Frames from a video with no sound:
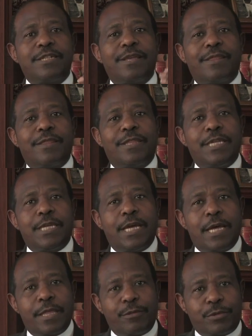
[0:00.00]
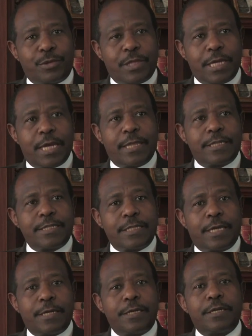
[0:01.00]
to the other
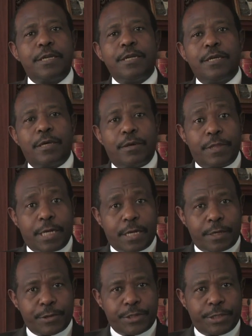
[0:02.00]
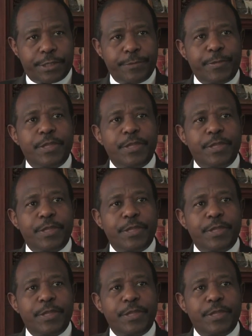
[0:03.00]
side of the counter,